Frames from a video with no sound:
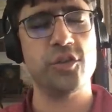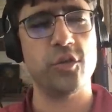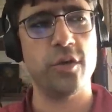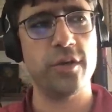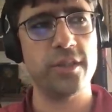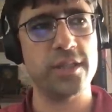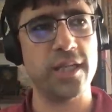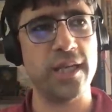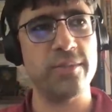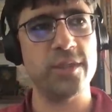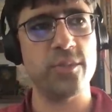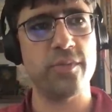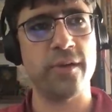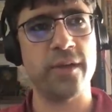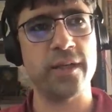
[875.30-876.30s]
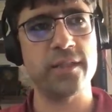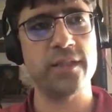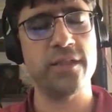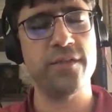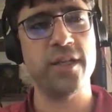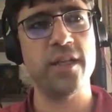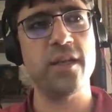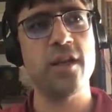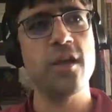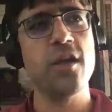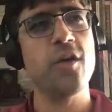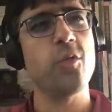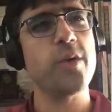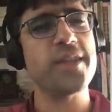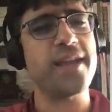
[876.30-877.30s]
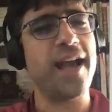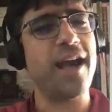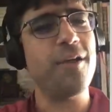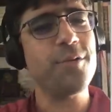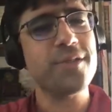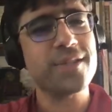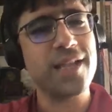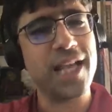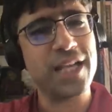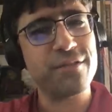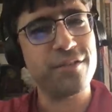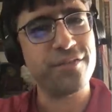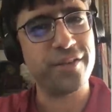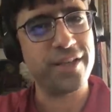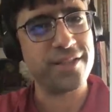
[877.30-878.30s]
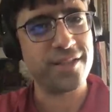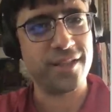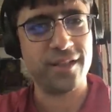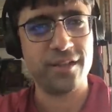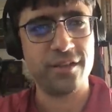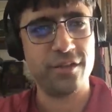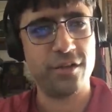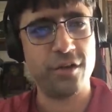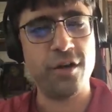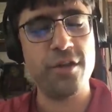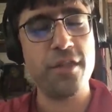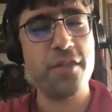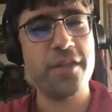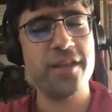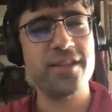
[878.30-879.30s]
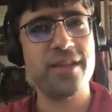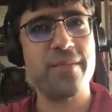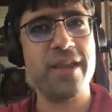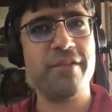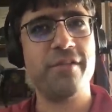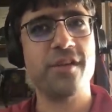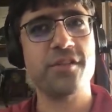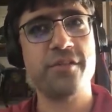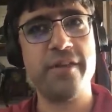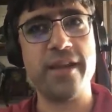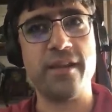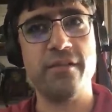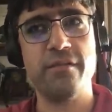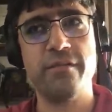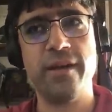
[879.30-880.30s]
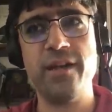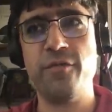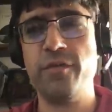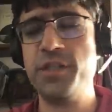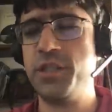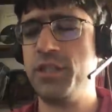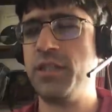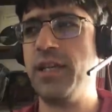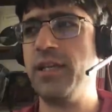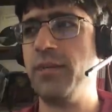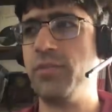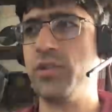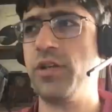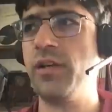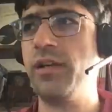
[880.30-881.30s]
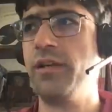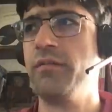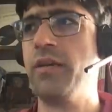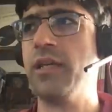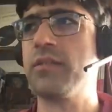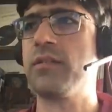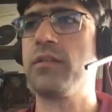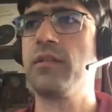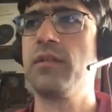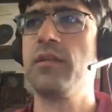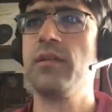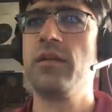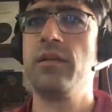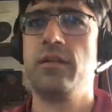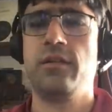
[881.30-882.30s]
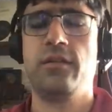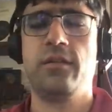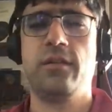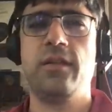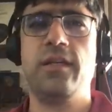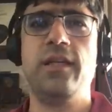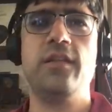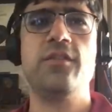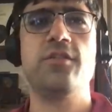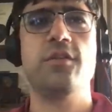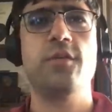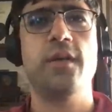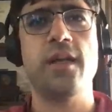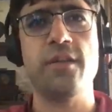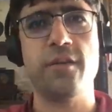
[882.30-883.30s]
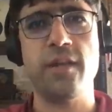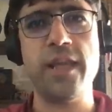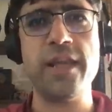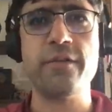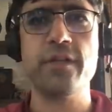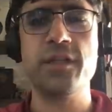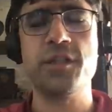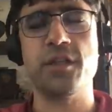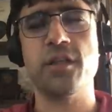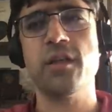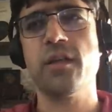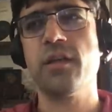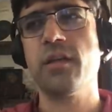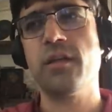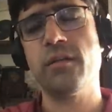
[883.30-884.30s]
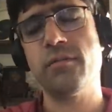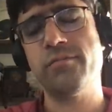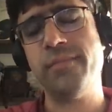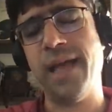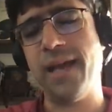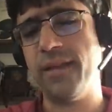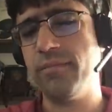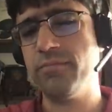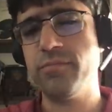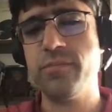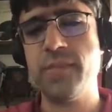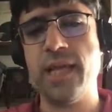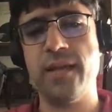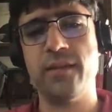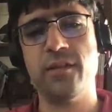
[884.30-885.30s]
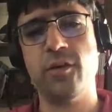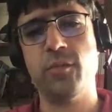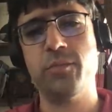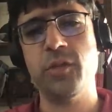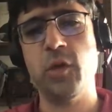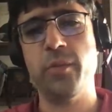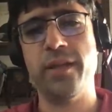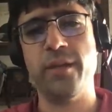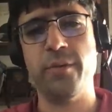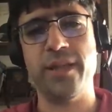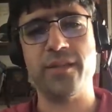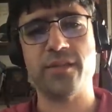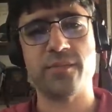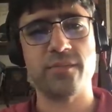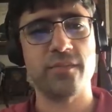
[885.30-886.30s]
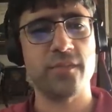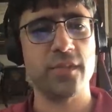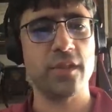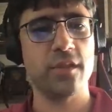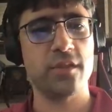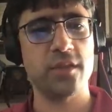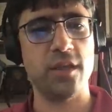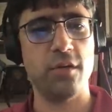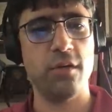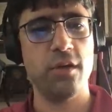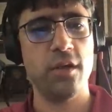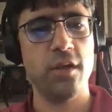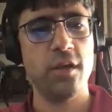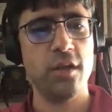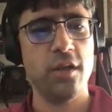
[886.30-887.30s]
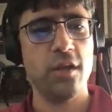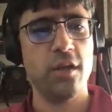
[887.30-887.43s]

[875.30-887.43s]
shorter time to productivity, without sacrificing all the things that make Rust great, right? If we just end up turning Rust into another language, that that no, nobody wins. So